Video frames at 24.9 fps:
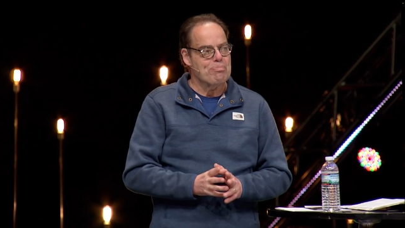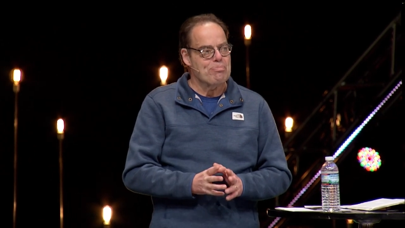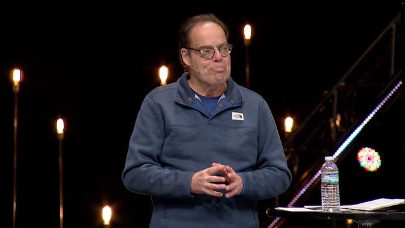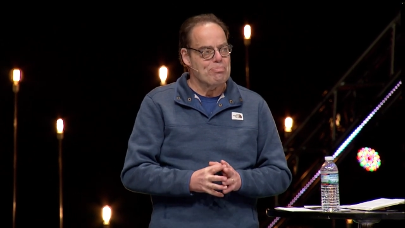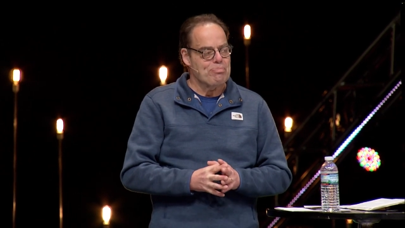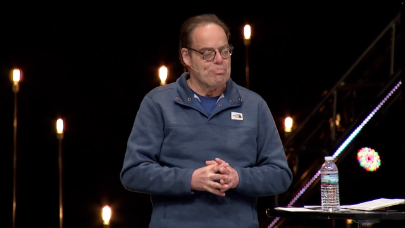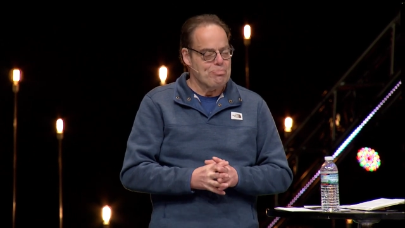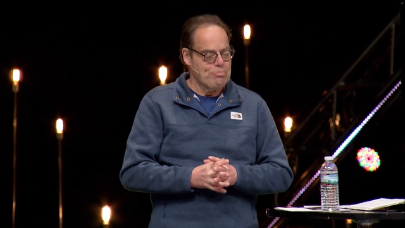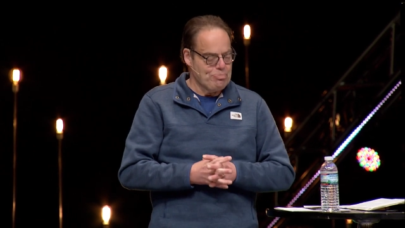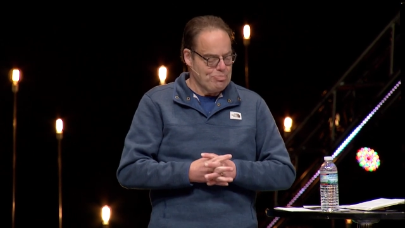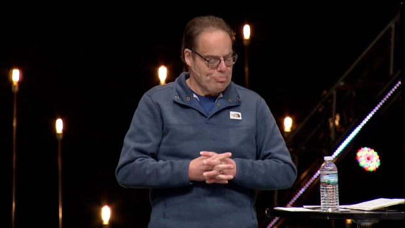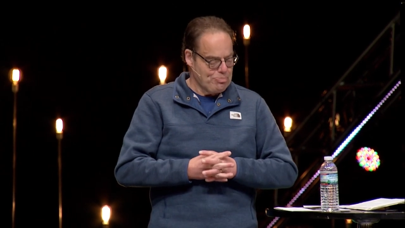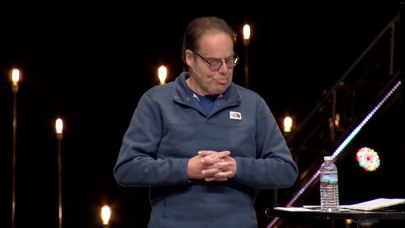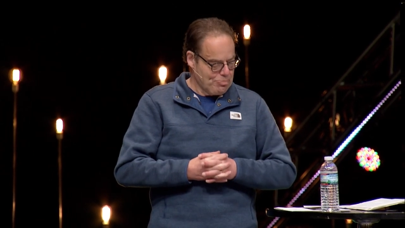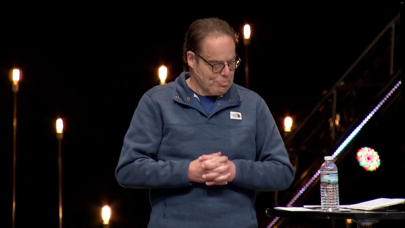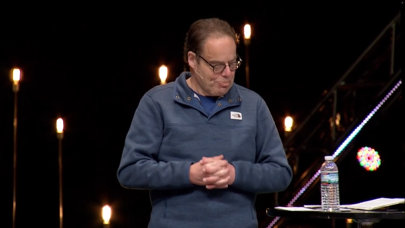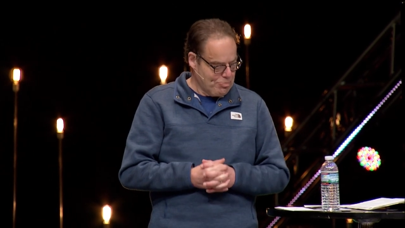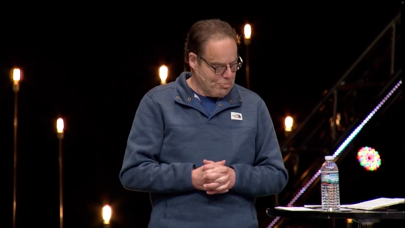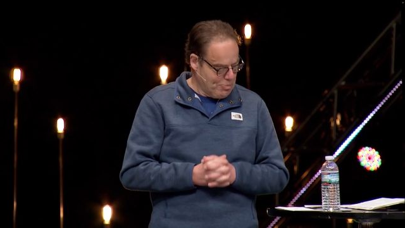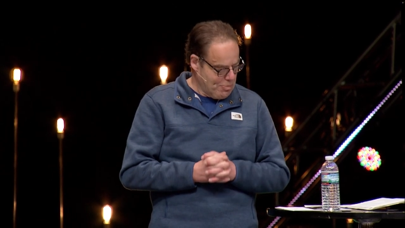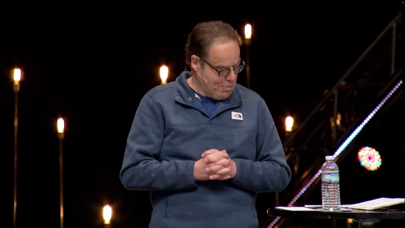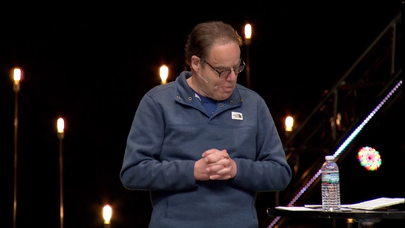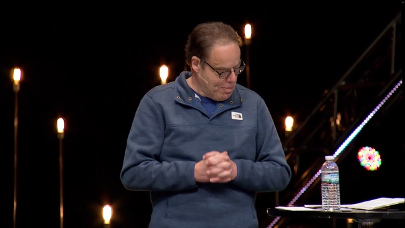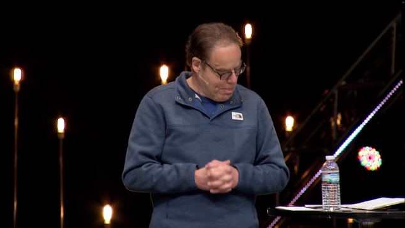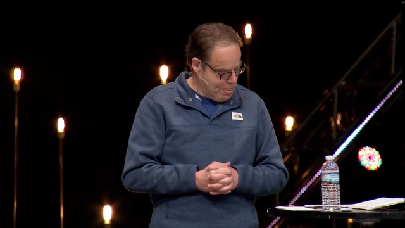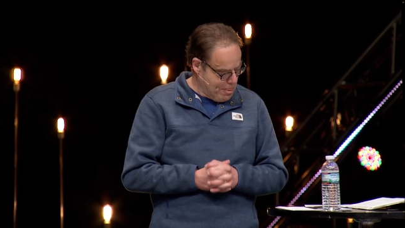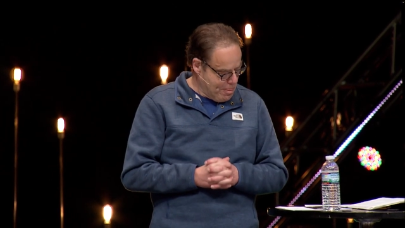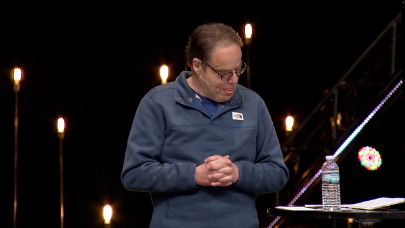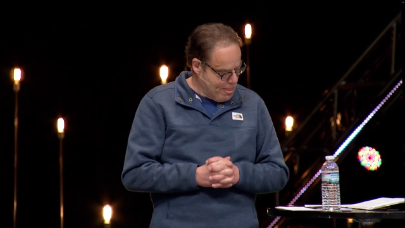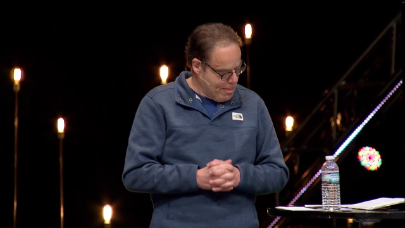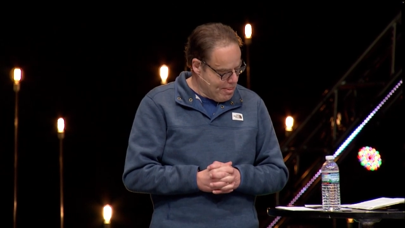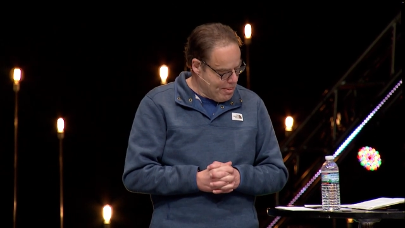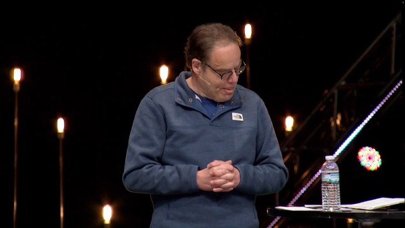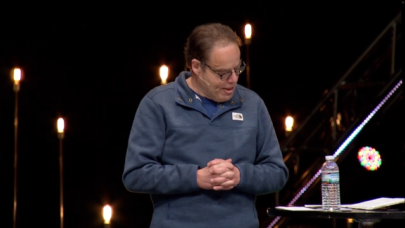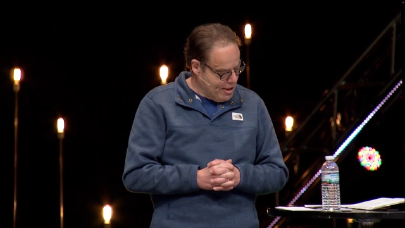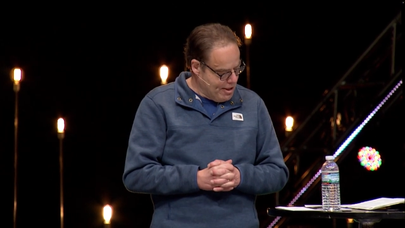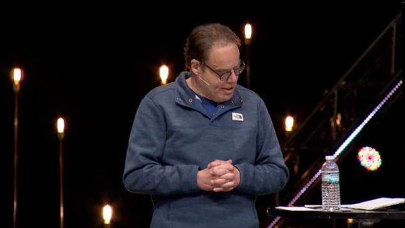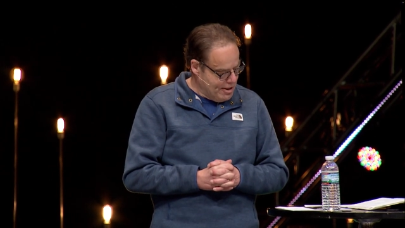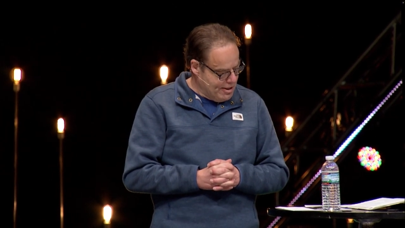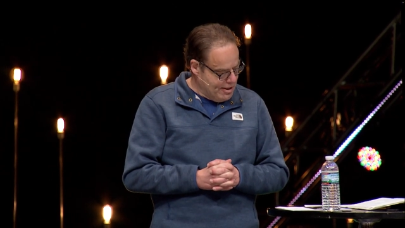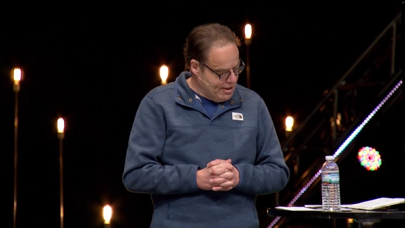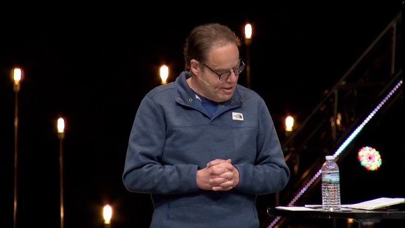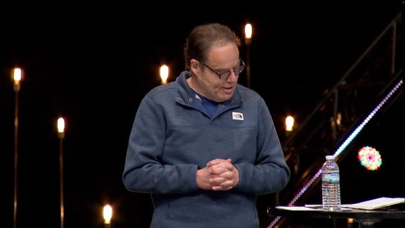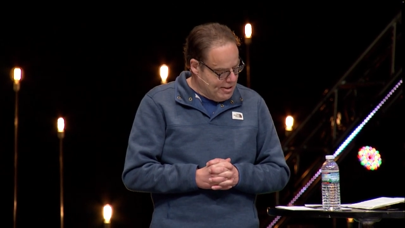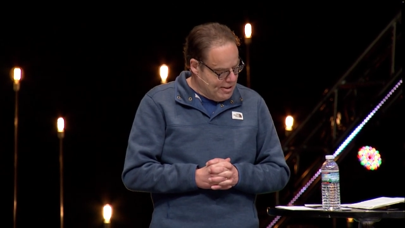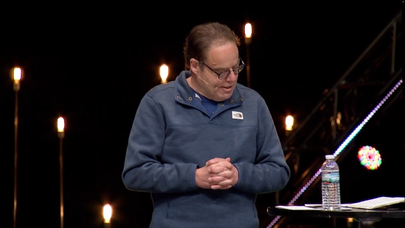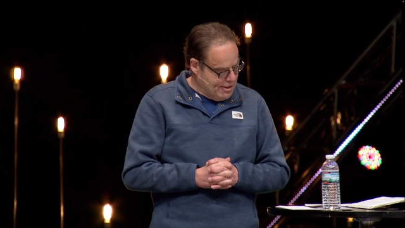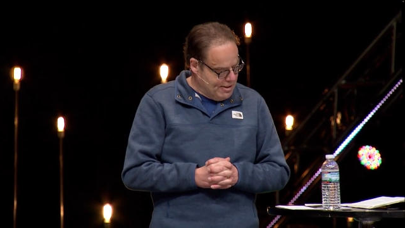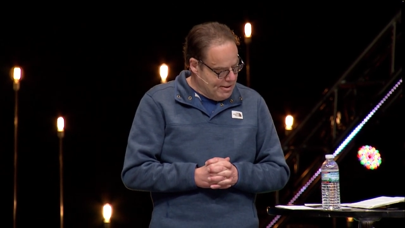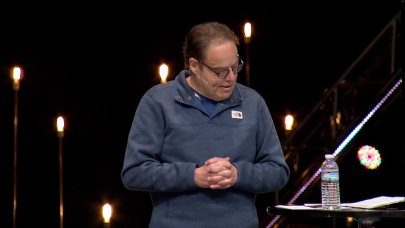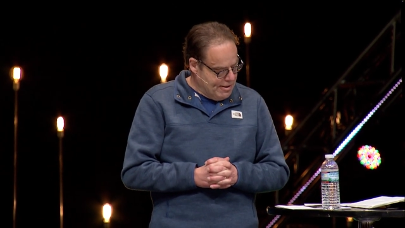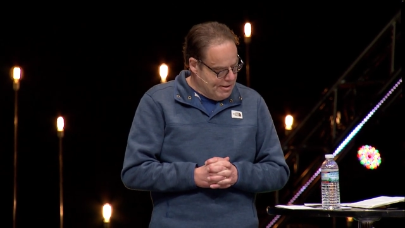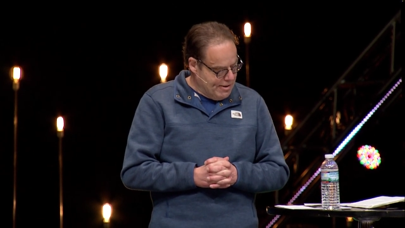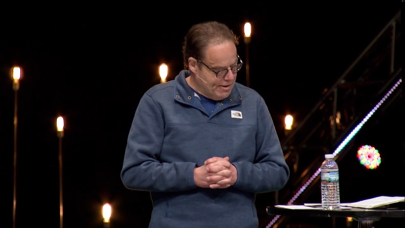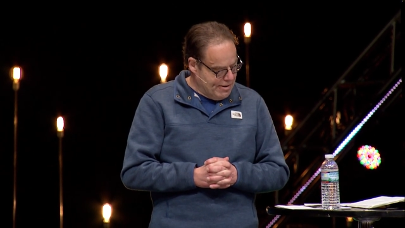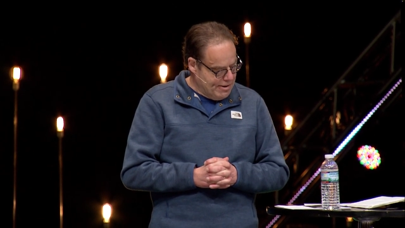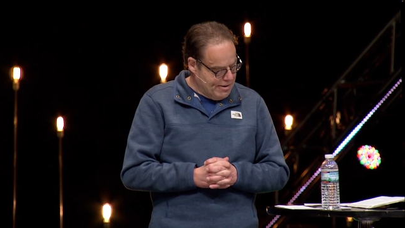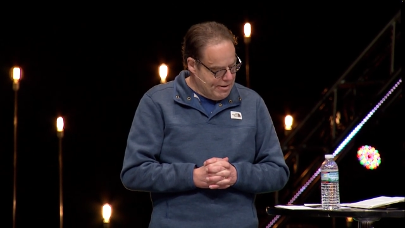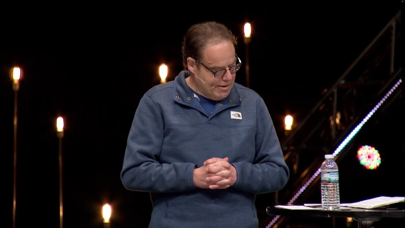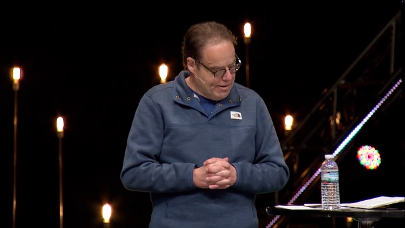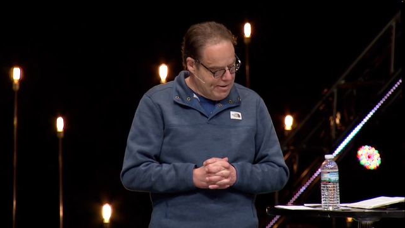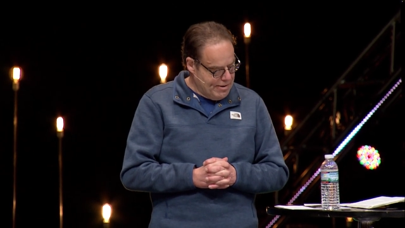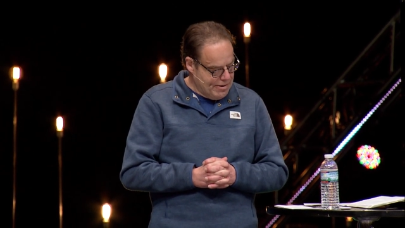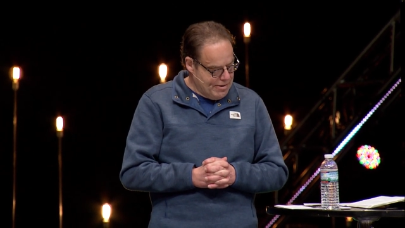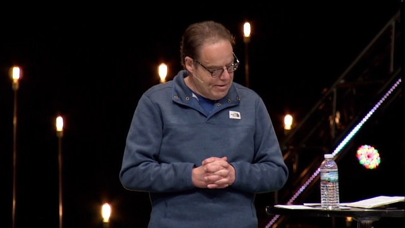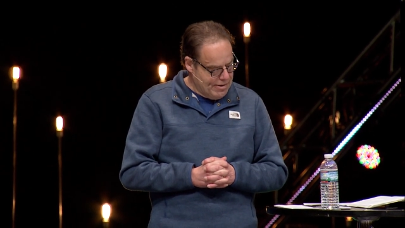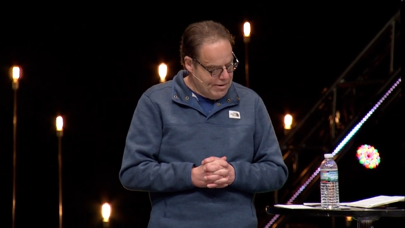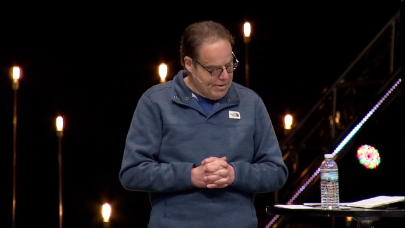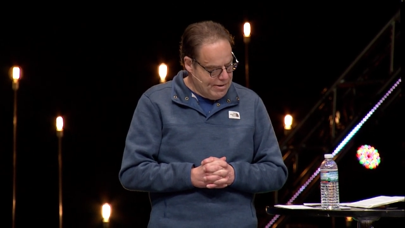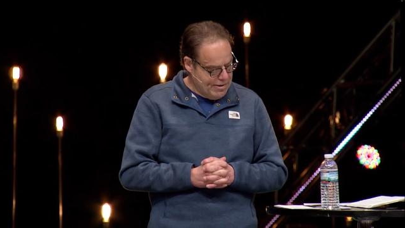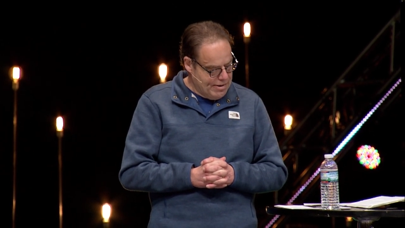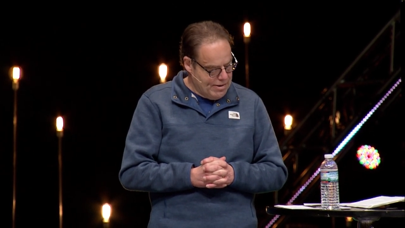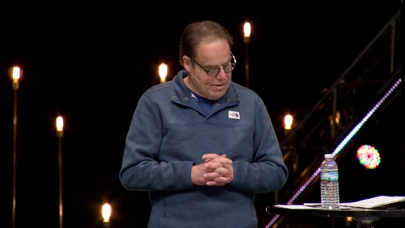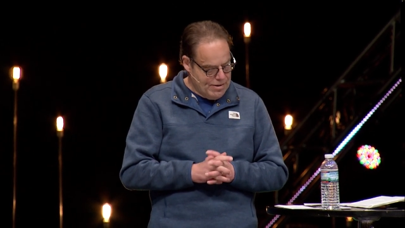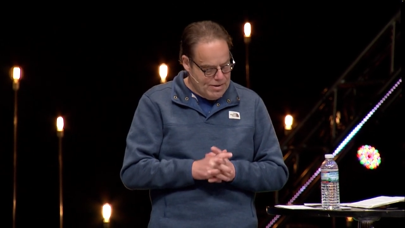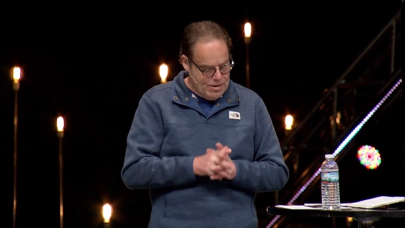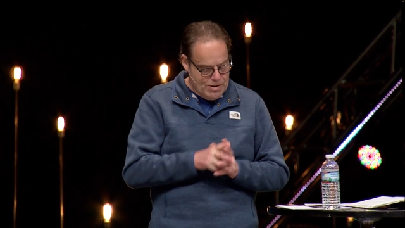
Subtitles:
No one is speaking in this clip.